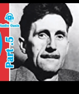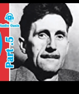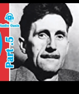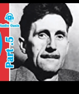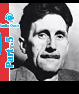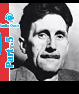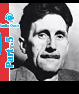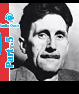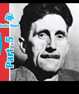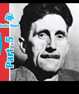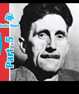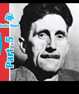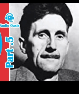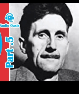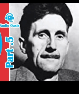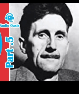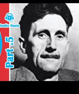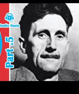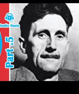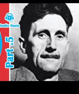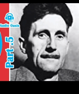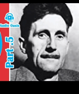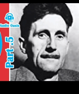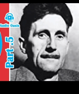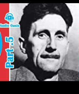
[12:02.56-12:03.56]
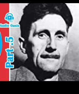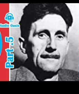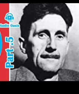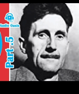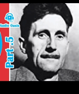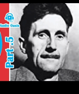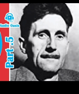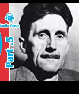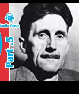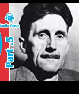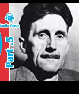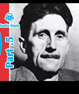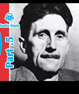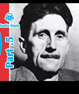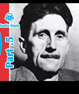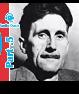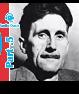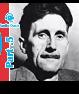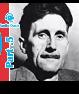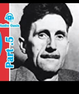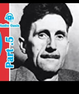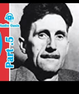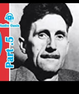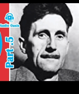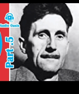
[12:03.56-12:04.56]

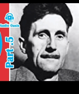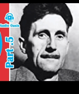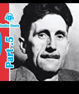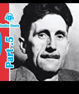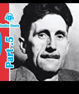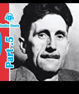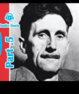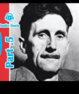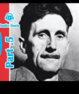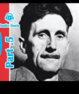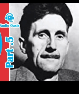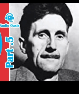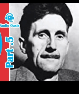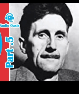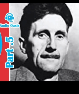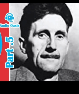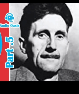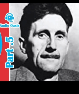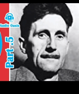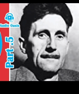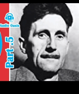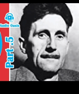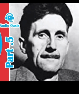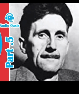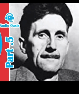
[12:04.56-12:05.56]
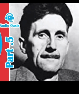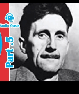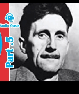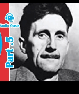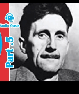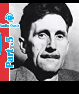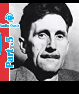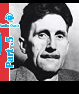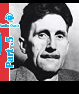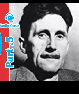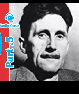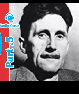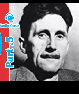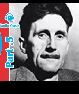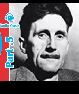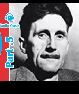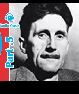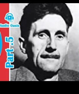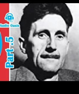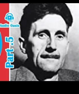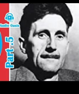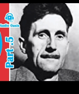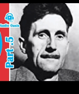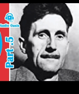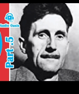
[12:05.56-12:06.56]

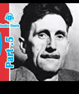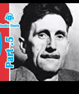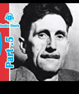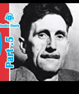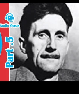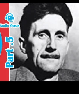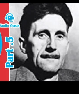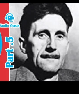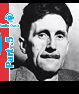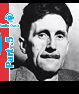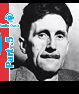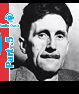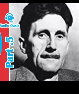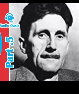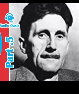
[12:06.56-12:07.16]
The face doesn't move, so there is nothing to read.